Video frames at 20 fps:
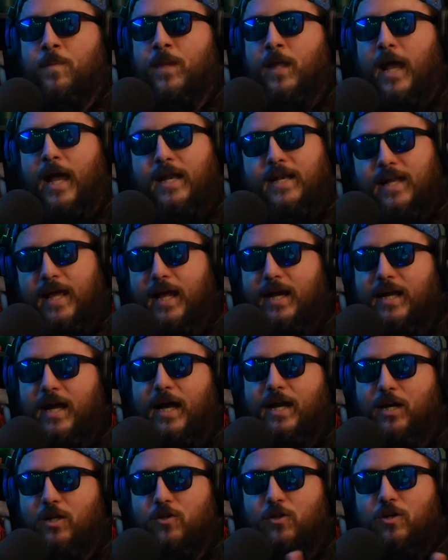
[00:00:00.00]
it did
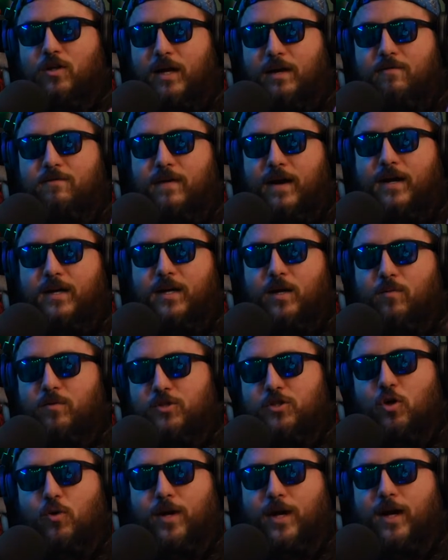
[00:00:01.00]
kind of look like Vecna was
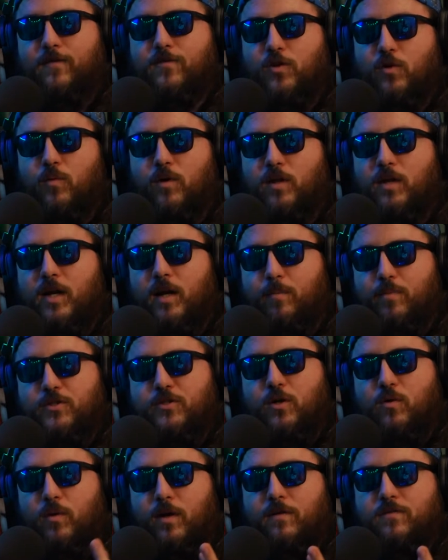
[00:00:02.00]
going after Will in
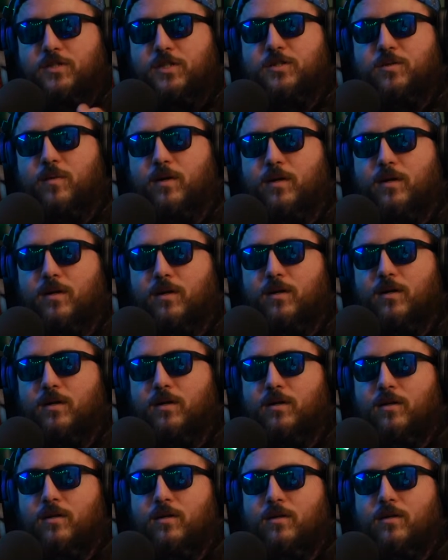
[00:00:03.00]
episode one of season one. Yeah, it
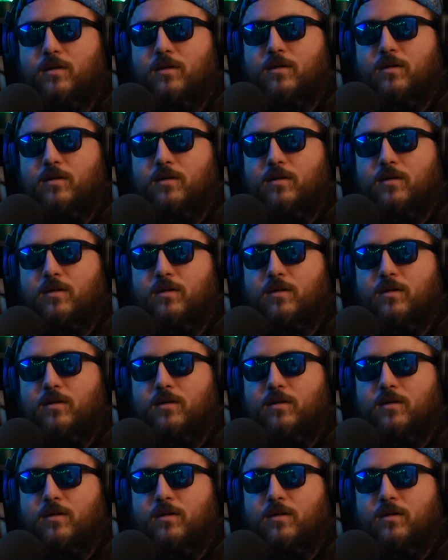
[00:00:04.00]
did.